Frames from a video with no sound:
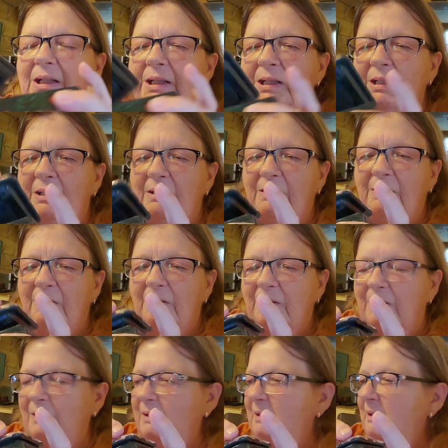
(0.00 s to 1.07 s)
in it.
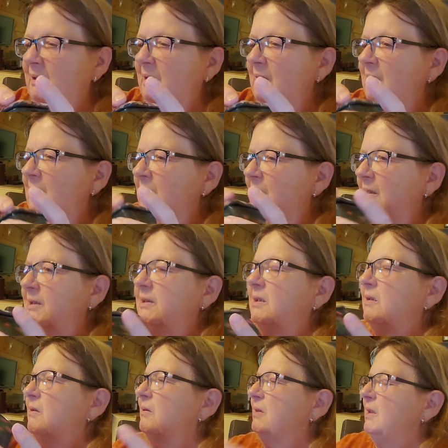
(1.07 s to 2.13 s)

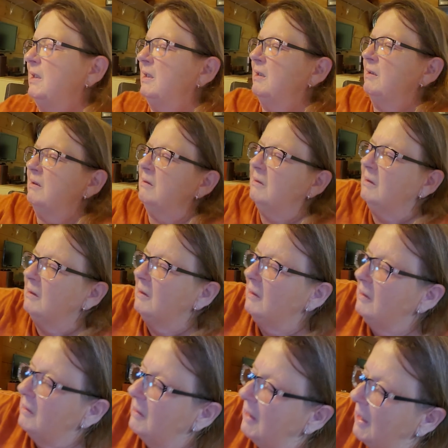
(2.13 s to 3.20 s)
So yeah,
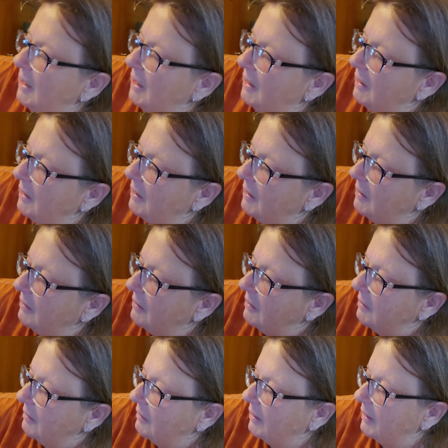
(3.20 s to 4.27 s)
that and
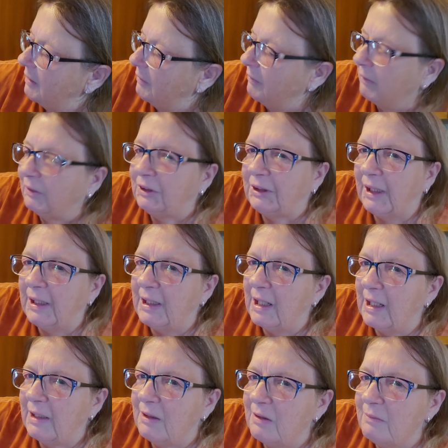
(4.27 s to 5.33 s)
like crocheted
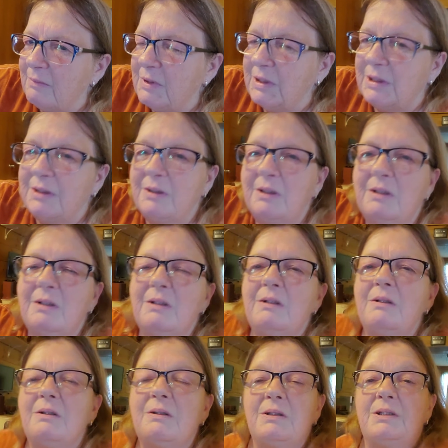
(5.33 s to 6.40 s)
items,
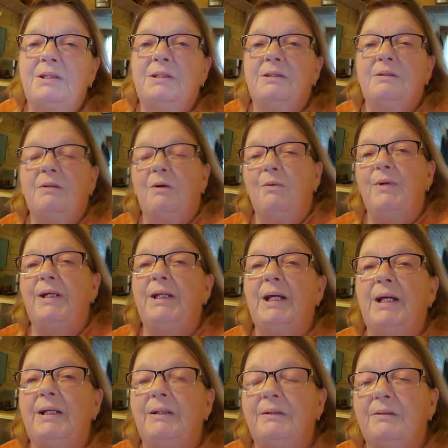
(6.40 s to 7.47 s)
sewing
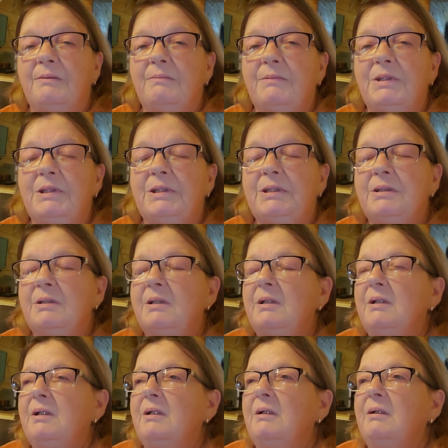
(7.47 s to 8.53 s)
items,
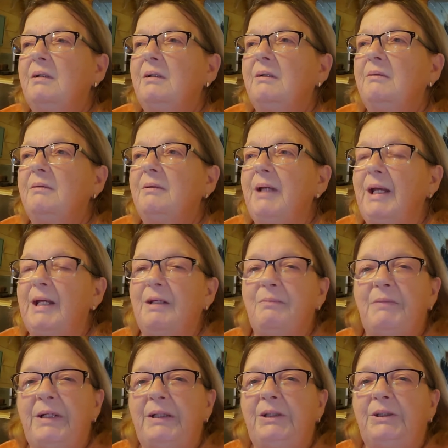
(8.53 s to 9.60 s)

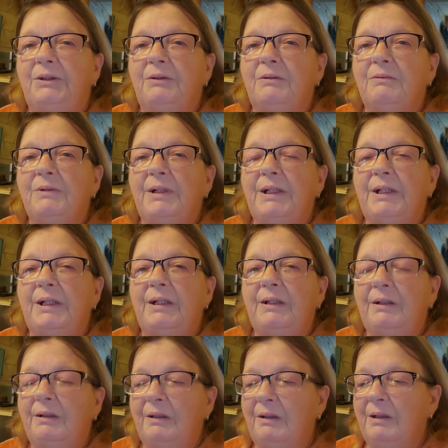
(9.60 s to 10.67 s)
handmade jewelry,
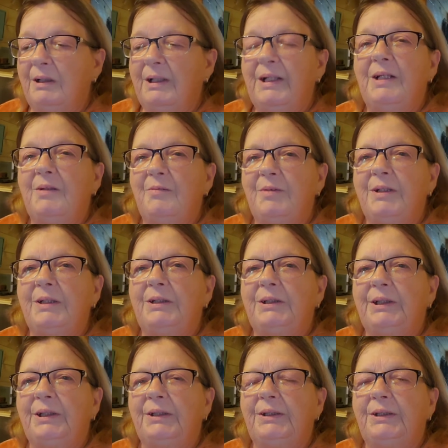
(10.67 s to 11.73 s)
and
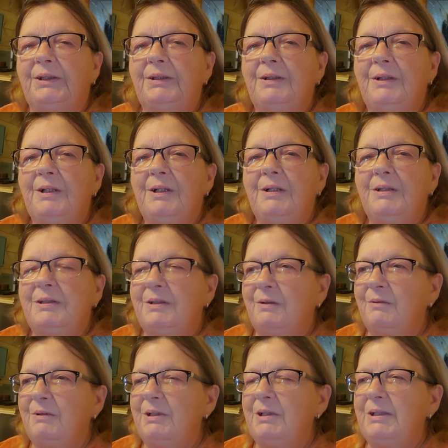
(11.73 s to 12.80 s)
vintage.
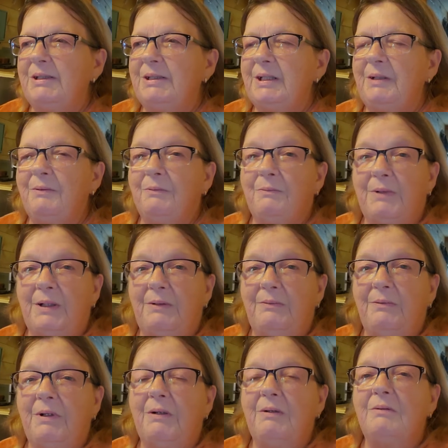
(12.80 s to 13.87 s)
So when you see Red
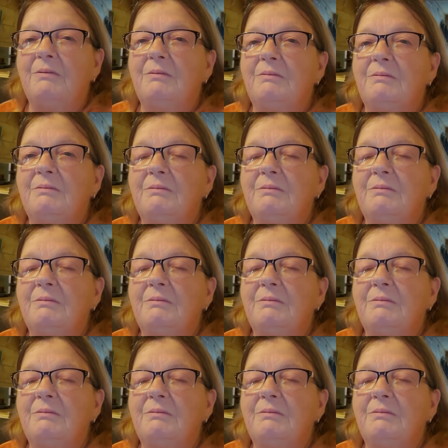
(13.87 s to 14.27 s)
Road